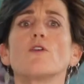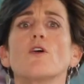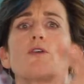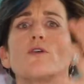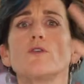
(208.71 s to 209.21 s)

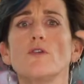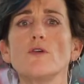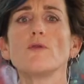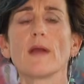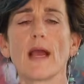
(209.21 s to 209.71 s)
got your
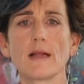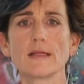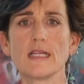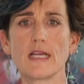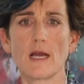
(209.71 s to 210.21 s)
new
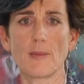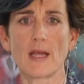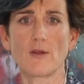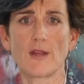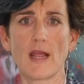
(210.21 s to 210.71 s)
reality
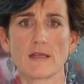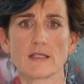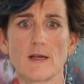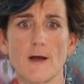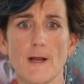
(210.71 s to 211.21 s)
coming on the
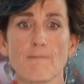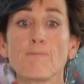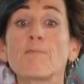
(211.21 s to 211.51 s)
outside.